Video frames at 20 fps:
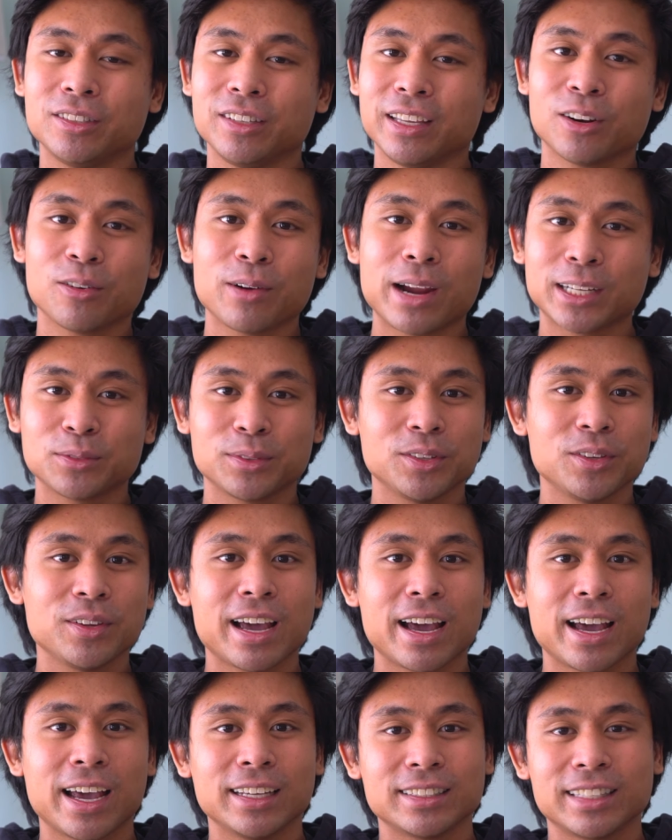to interact with you
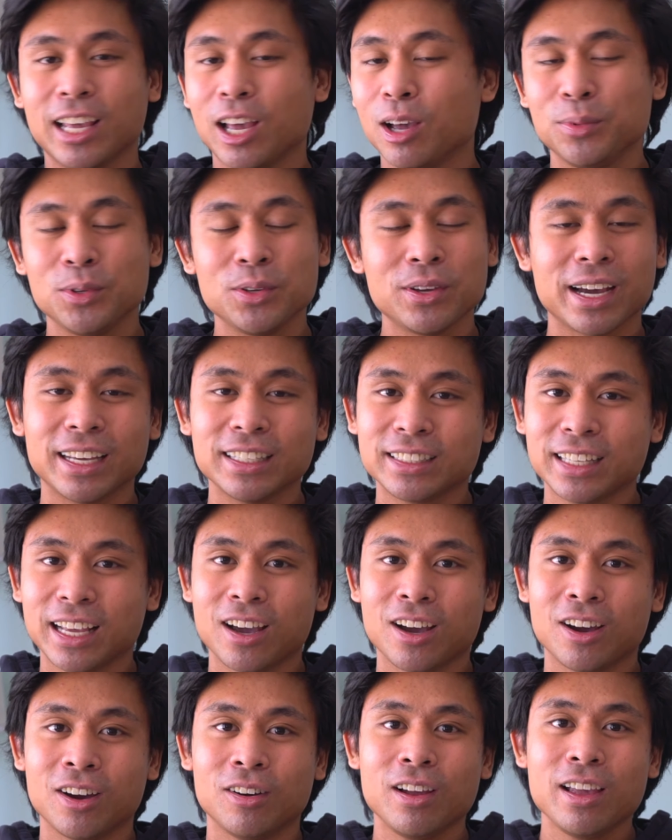guys, to help you guys
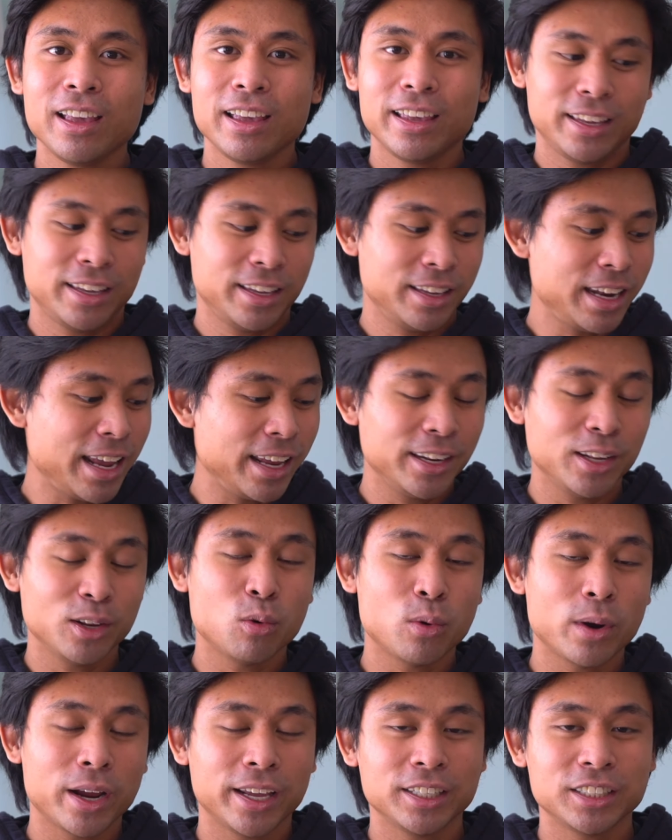out in any
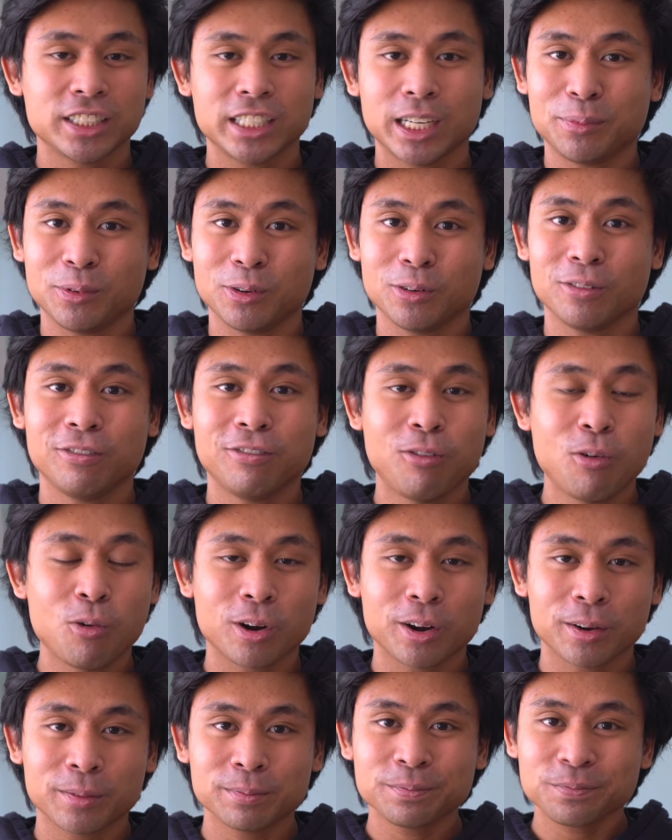way, shape, or
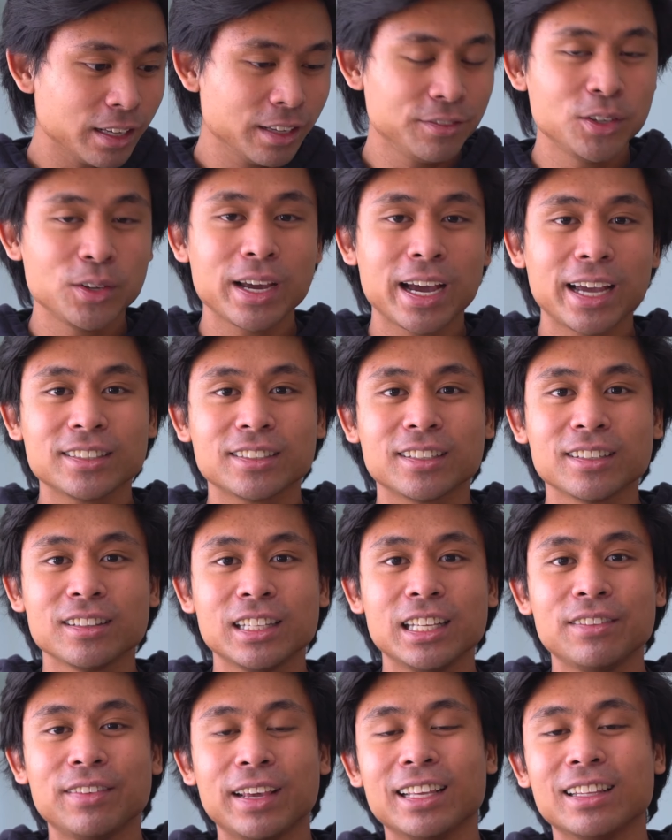form. If you guys could
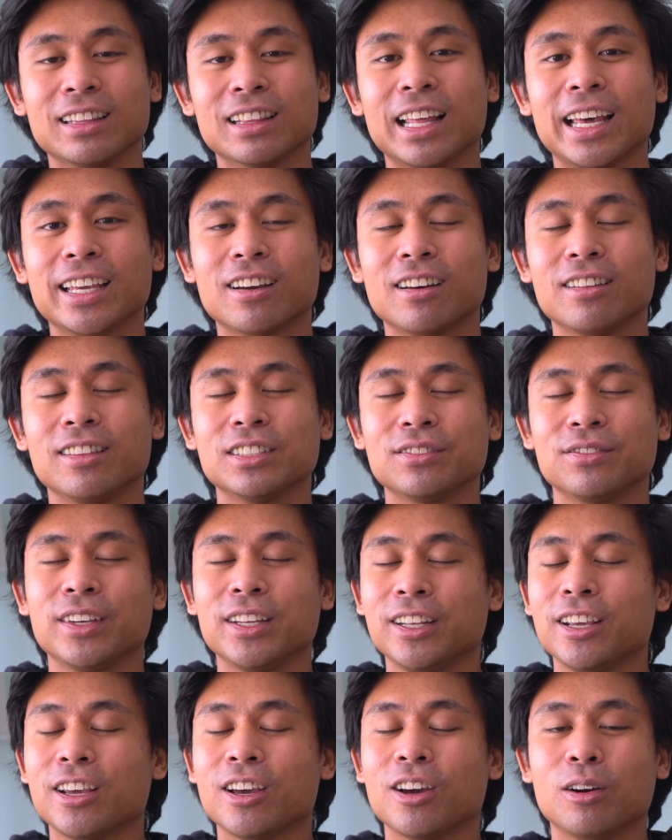leave a like on this
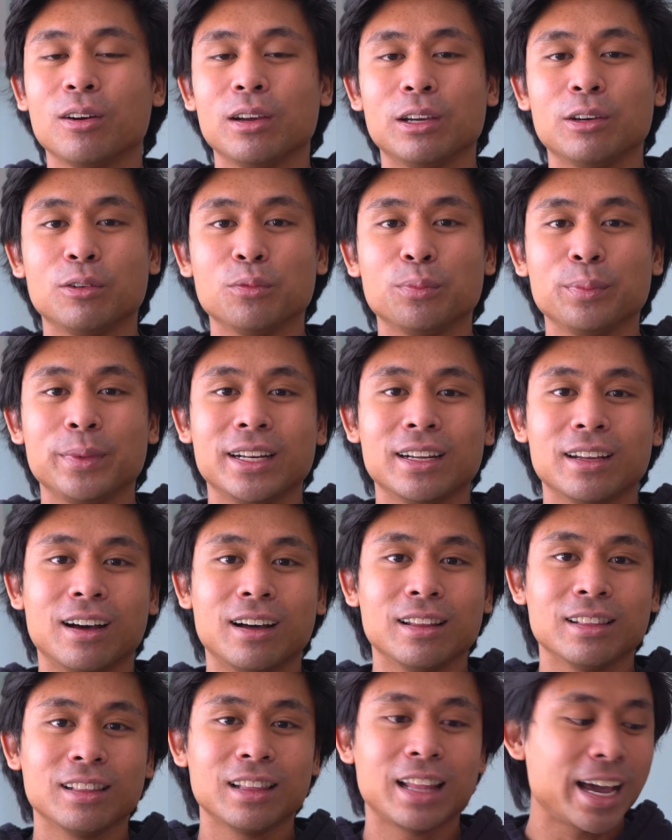video, it would mean
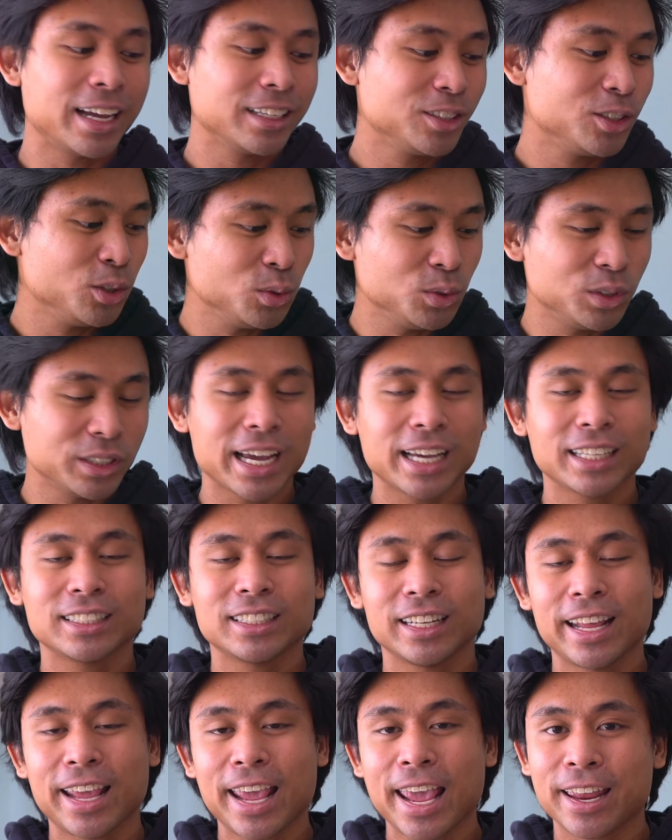a lot to
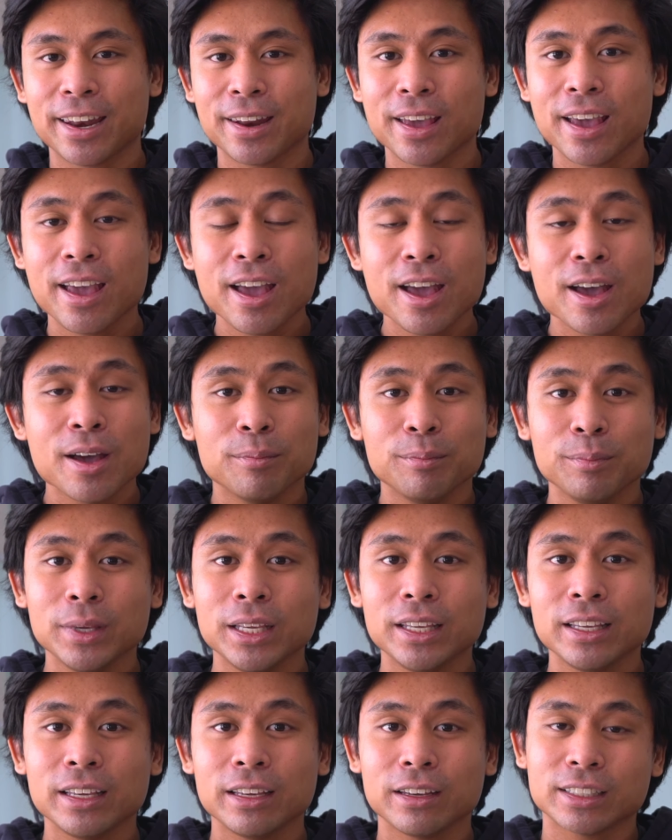Jaxon and
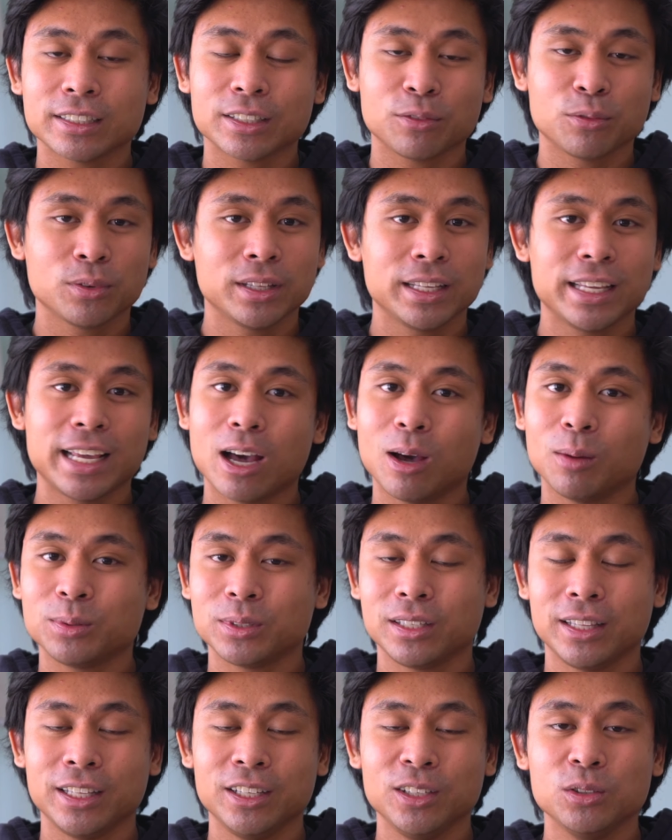me as it really helps
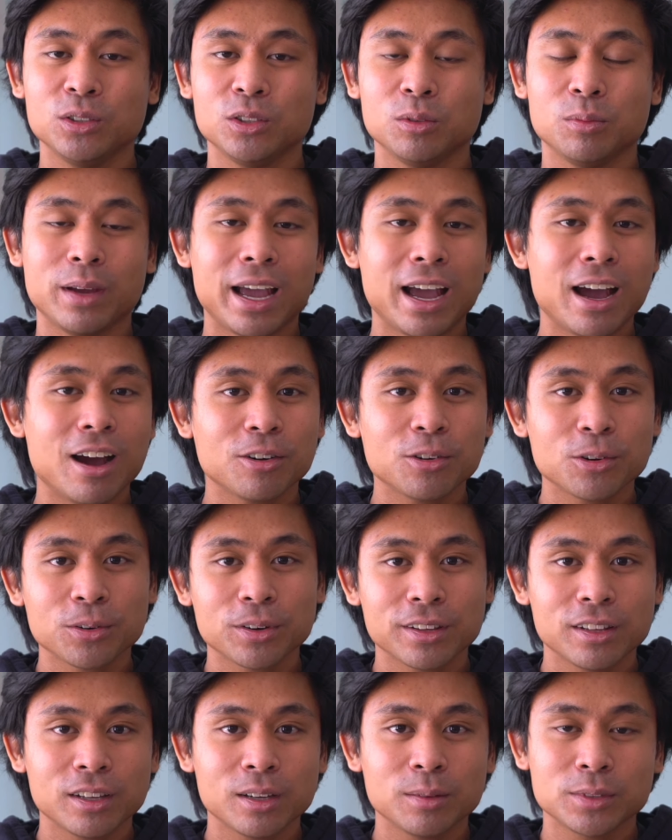in the YouTube
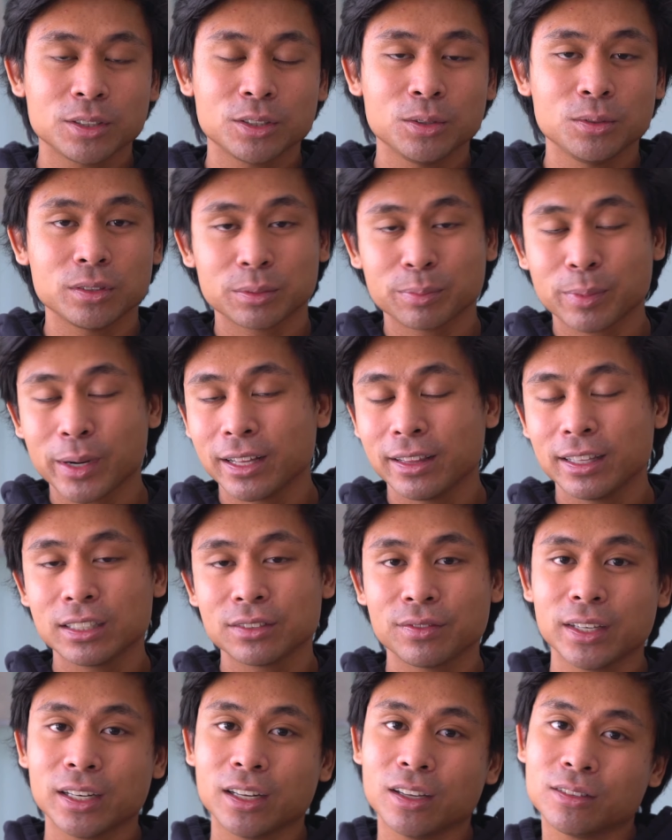algorithm to spreading this
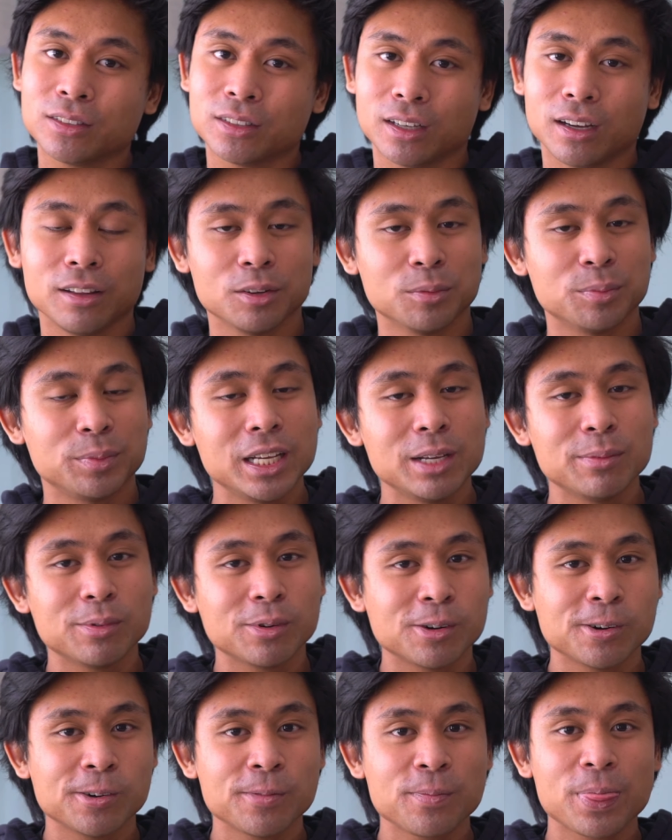video to other
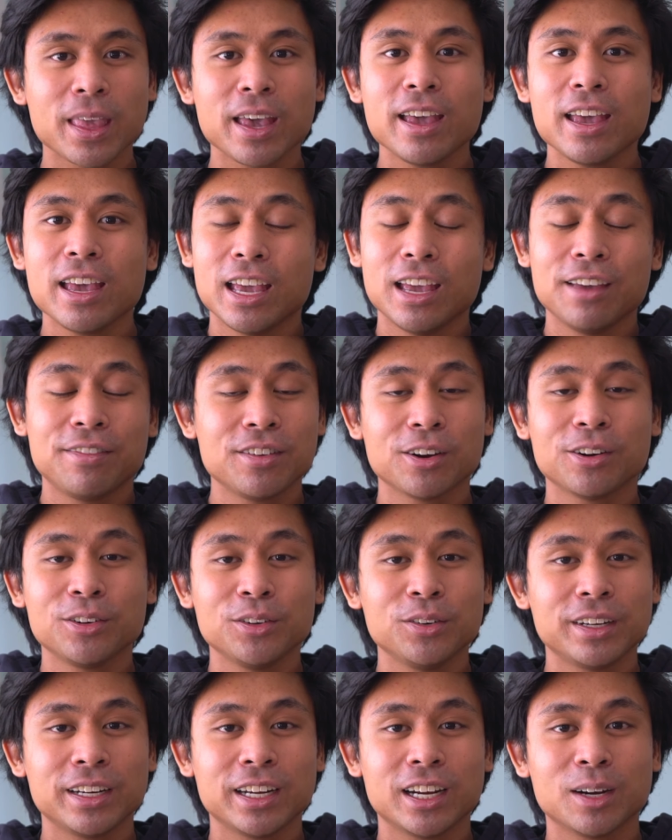people. If you're
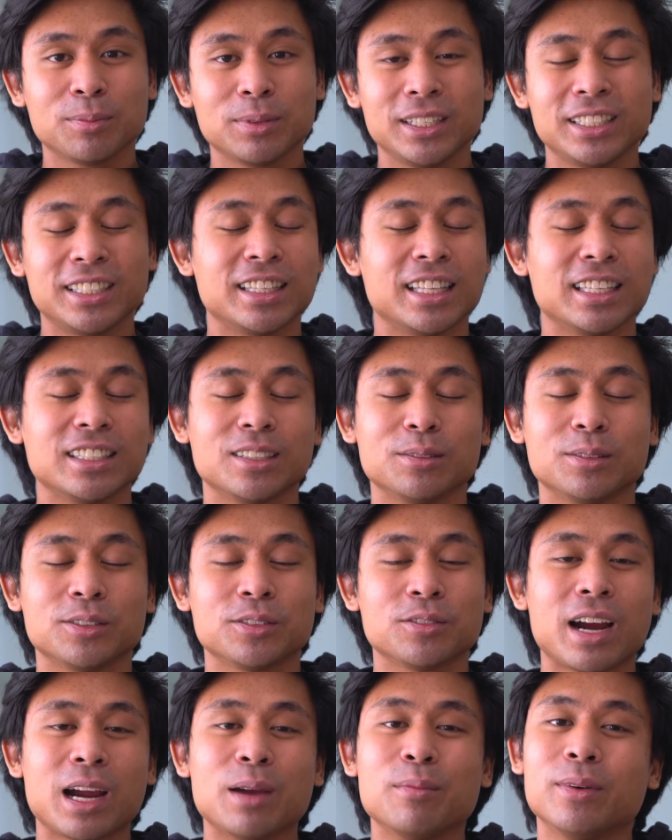new here, please hit that
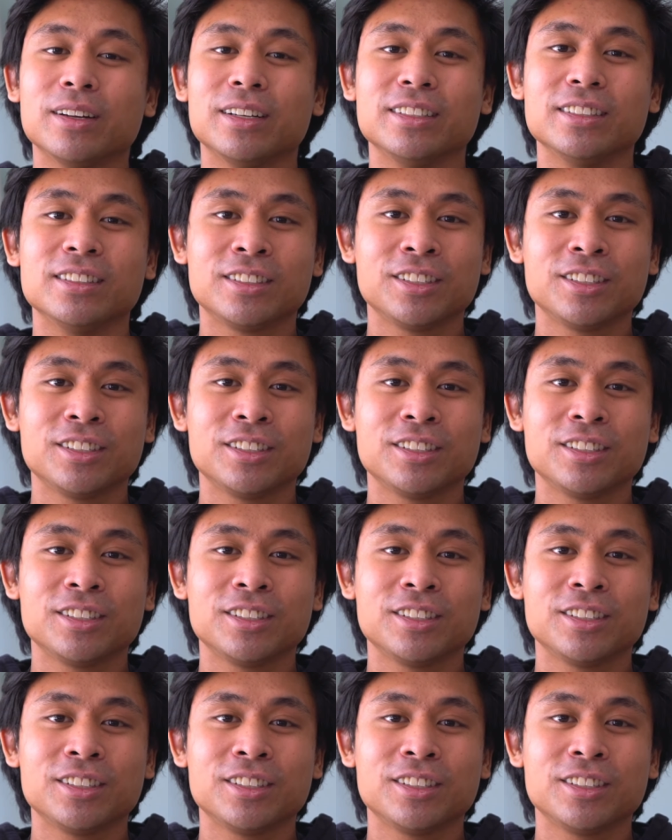subscribe button